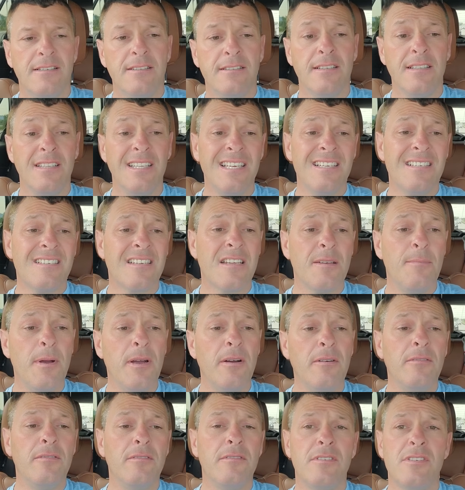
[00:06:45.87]
The list came
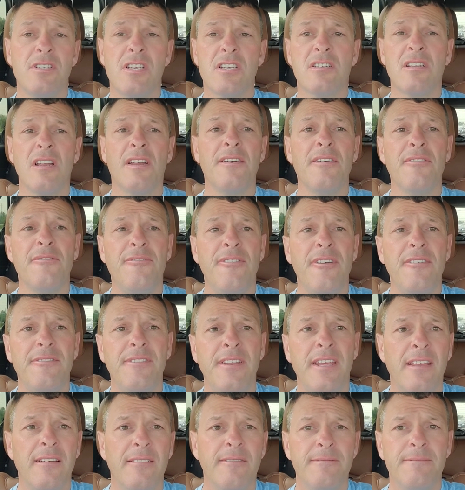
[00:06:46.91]
out just under
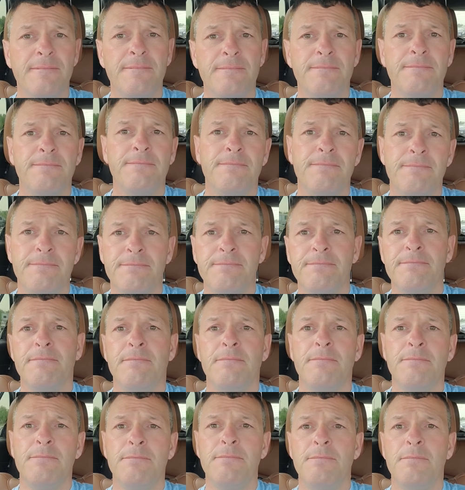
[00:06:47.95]
50,
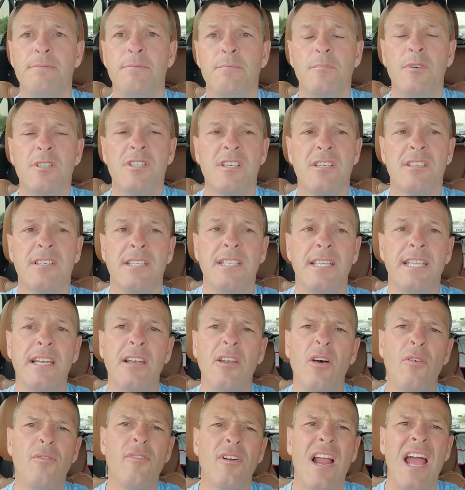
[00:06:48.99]
which is a
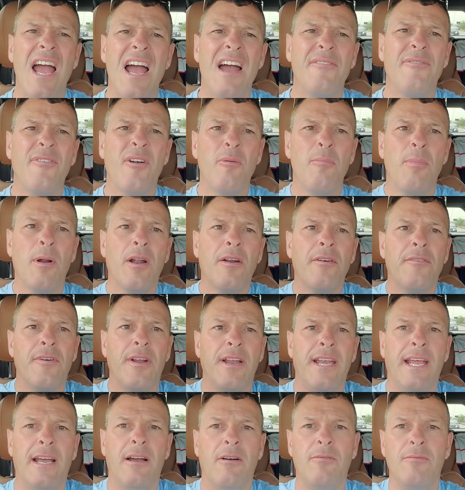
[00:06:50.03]
little over half our barn
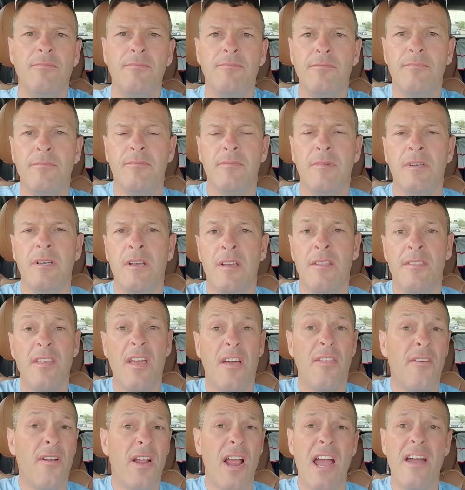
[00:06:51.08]
right now.
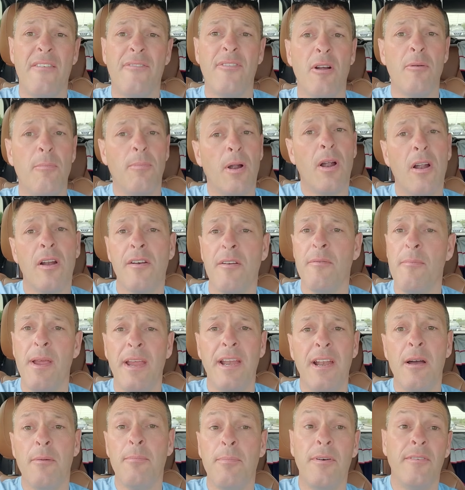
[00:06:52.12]
The other half our barn are
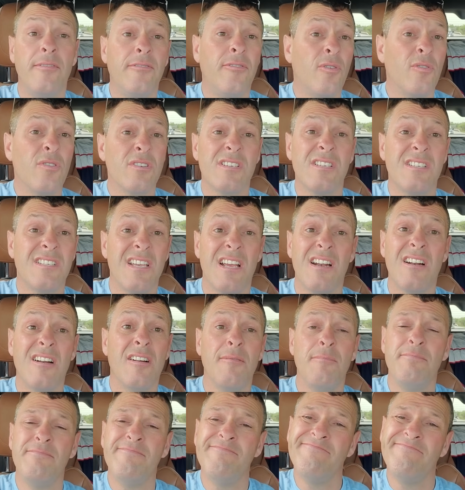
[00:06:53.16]
made up of horses that are